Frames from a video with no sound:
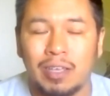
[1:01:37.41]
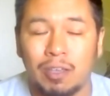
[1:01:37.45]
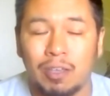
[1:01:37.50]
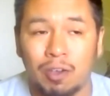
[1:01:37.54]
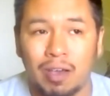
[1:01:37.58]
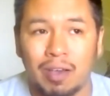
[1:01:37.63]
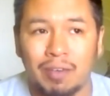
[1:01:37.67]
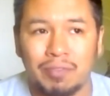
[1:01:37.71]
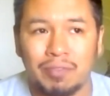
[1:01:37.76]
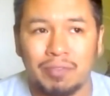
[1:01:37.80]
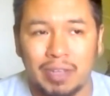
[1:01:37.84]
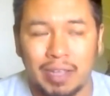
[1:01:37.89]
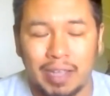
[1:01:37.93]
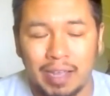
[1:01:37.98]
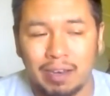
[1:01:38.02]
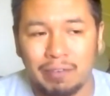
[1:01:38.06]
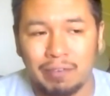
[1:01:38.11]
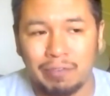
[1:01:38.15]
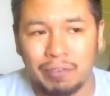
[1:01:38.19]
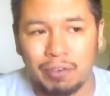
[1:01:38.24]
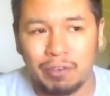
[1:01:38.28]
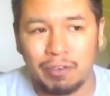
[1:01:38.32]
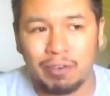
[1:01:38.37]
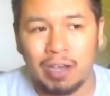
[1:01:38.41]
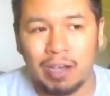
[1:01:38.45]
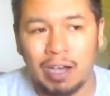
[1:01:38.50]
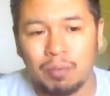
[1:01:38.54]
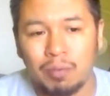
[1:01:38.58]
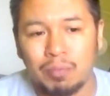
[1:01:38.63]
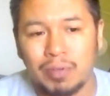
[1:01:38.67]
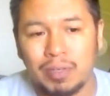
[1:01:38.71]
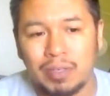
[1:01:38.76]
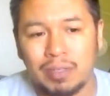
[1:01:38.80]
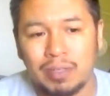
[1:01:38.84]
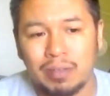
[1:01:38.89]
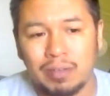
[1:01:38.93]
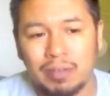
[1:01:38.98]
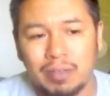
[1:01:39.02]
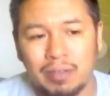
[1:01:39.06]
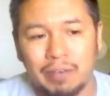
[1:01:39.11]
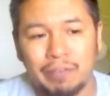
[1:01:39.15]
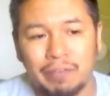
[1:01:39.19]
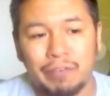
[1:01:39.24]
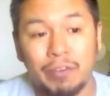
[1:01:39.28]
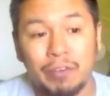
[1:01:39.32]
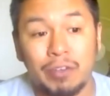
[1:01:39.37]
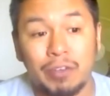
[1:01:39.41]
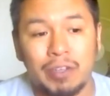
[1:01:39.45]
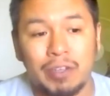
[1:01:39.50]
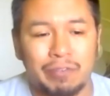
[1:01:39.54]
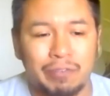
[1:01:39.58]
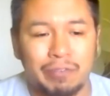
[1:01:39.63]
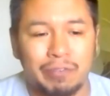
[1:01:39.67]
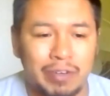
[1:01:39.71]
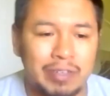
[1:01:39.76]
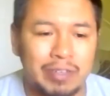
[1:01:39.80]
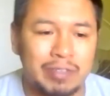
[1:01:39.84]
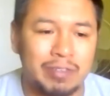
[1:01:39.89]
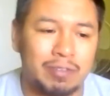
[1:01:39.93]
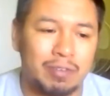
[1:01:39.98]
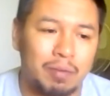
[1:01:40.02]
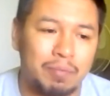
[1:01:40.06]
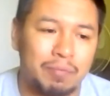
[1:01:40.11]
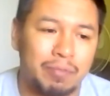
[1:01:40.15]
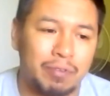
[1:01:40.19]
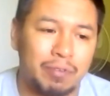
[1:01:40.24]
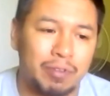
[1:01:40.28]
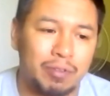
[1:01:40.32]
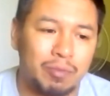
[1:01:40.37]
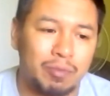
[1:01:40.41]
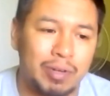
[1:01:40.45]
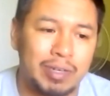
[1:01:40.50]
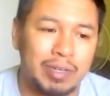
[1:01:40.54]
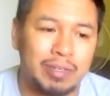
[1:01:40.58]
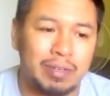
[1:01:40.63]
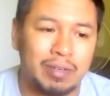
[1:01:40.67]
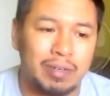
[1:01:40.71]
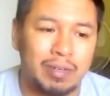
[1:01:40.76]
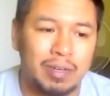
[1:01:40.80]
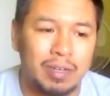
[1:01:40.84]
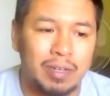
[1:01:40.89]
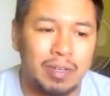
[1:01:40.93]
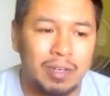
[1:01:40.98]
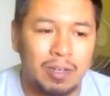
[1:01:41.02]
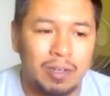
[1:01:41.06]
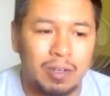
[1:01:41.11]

you have to get a few halibut to, to fill your freezer up for the winter,